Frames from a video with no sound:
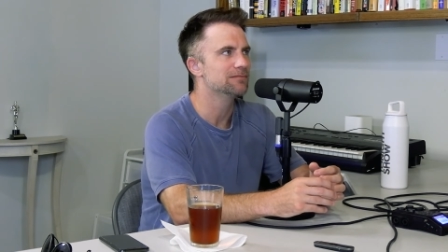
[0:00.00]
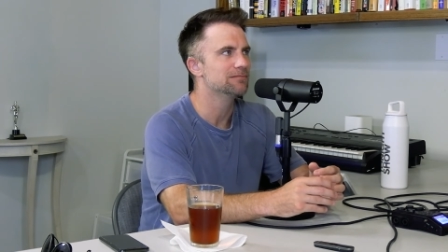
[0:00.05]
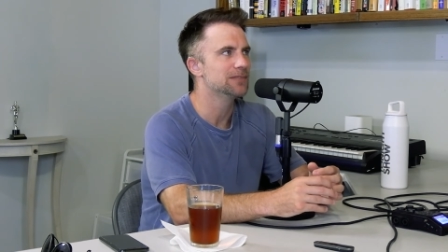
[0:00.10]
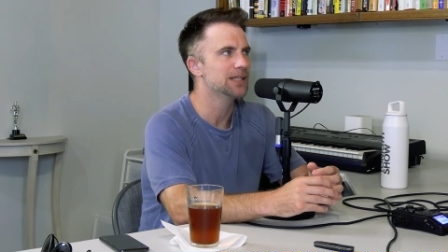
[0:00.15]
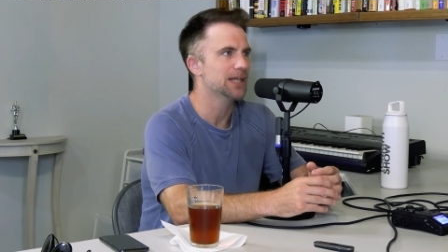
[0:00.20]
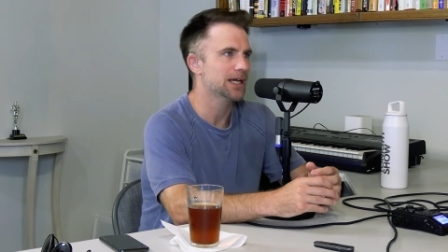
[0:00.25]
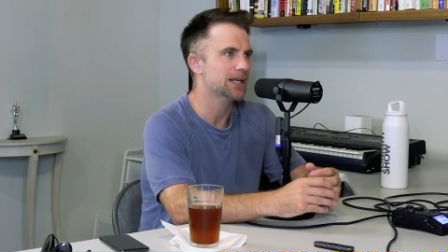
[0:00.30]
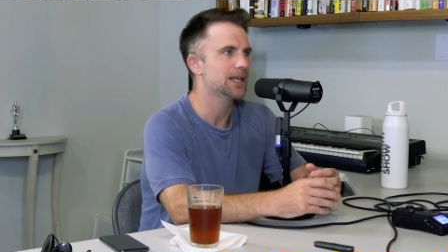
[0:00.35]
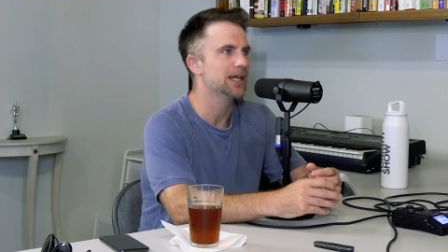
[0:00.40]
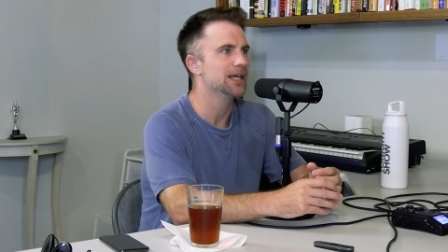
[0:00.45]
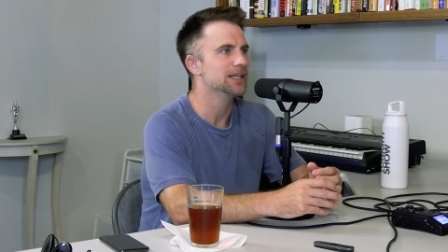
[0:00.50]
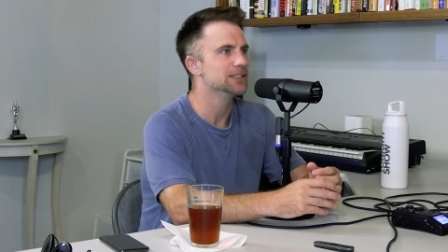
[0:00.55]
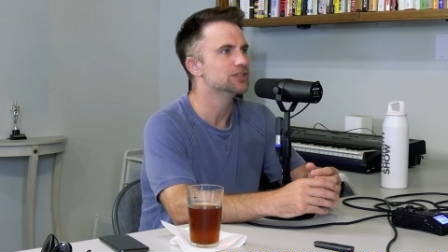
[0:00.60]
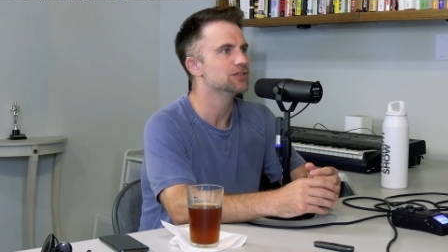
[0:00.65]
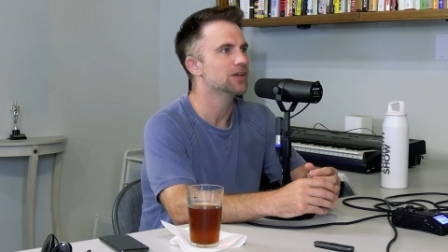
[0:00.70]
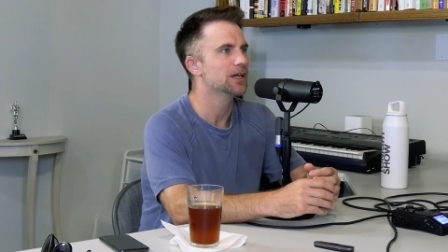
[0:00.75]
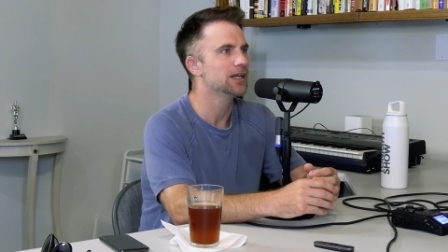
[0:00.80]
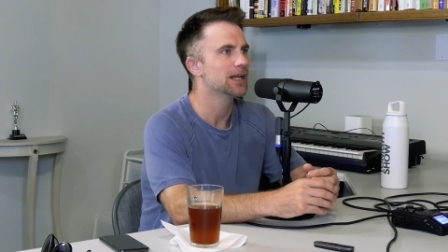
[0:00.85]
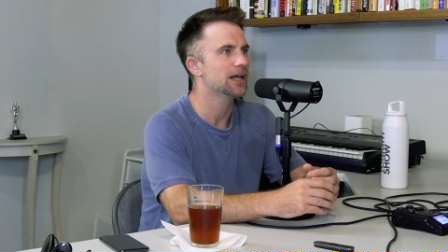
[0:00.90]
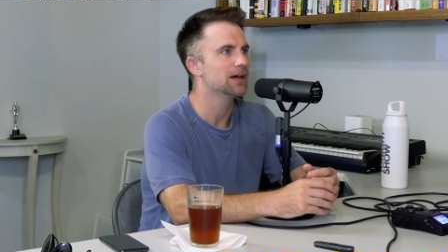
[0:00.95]

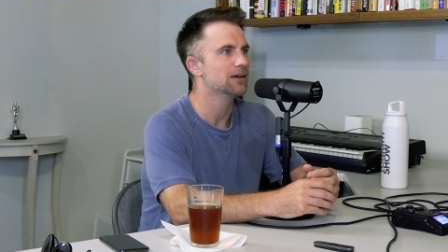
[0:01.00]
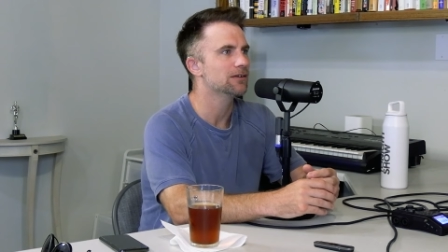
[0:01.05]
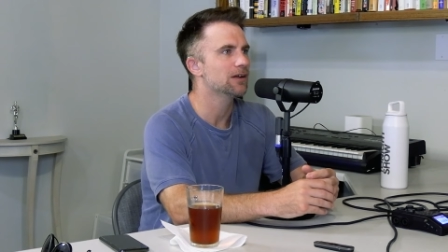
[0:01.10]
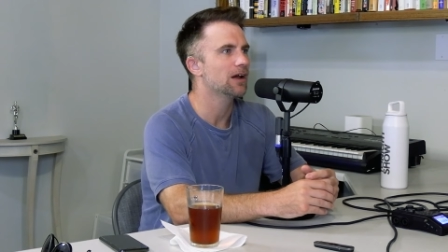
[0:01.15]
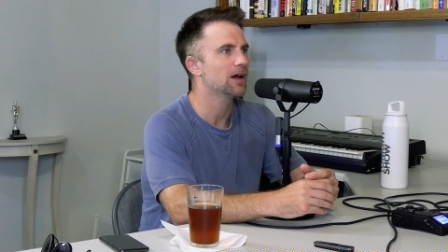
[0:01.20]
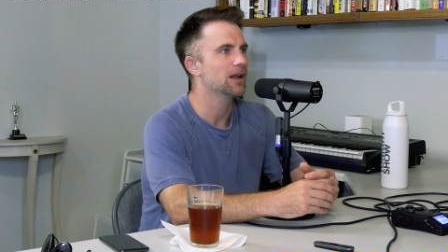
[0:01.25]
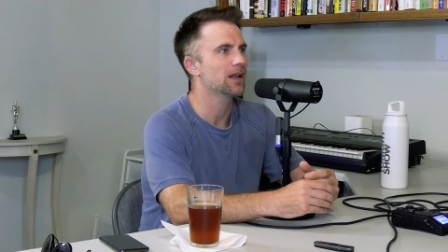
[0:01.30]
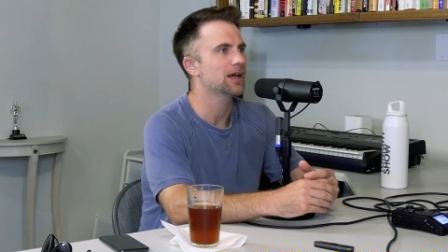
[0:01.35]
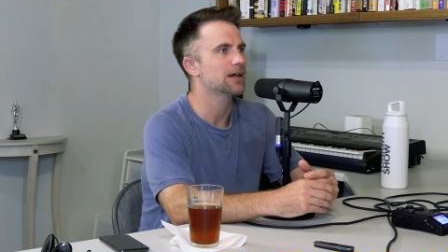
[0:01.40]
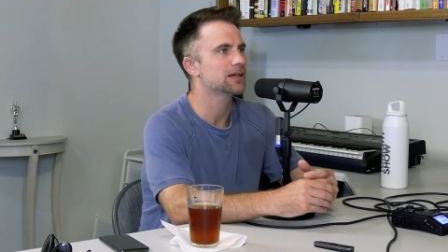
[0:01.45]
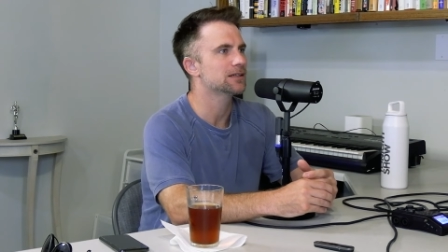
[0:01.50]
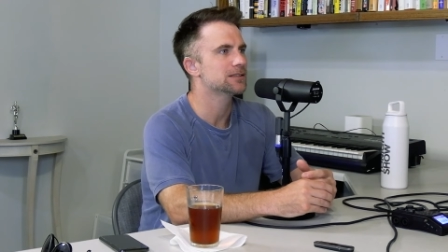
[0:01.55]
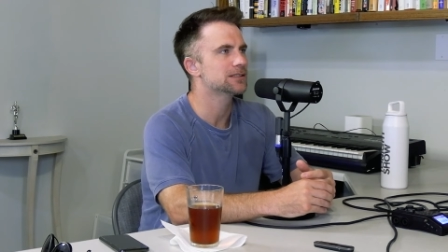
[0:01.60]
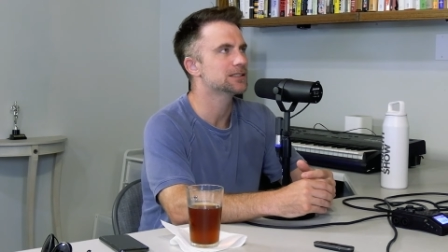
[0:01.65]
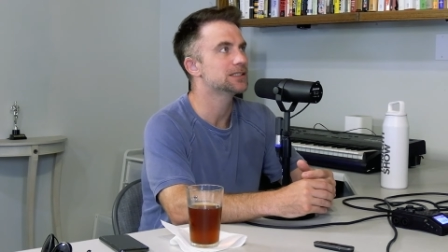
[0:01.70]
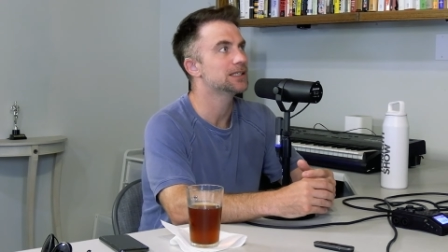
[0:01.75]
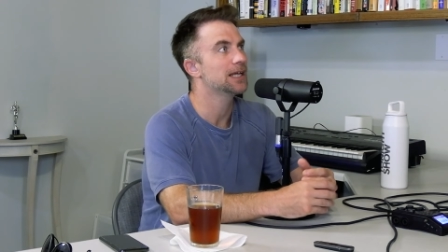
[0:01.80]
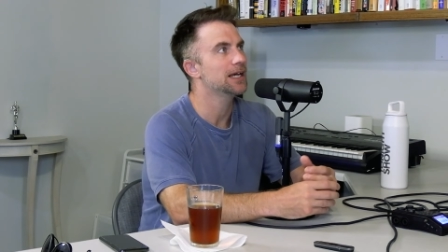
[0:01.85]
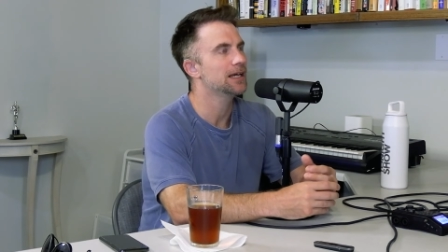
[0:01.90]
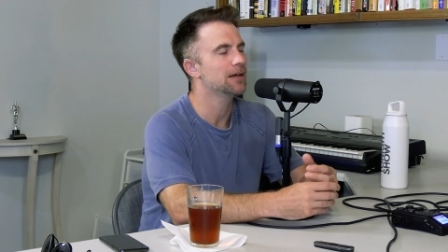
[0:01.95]
dictates right now. Not like
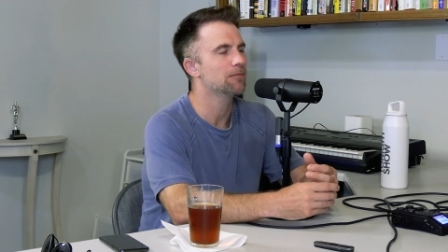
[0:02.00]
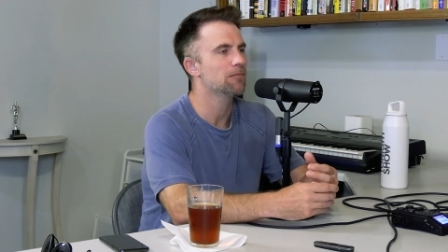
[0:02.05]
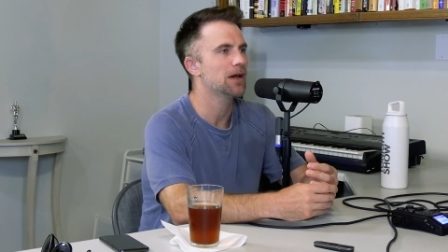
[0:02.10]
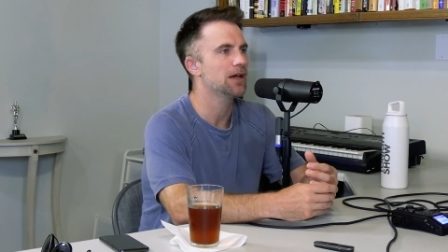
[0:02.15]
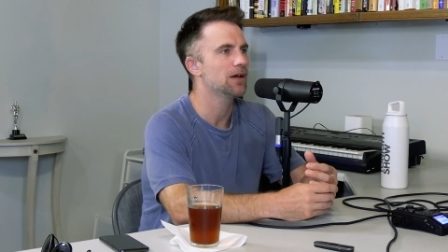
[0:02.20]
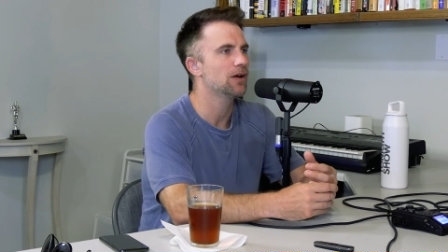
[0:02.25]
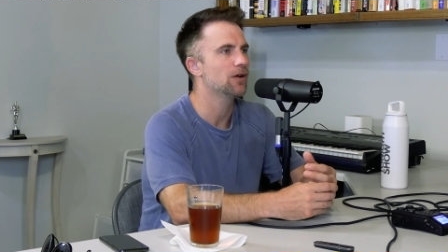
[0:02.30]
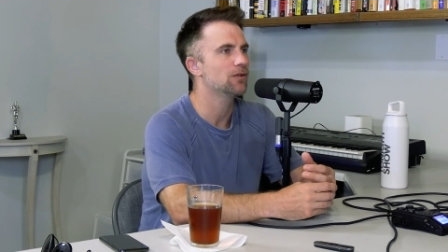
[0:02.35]
stay in my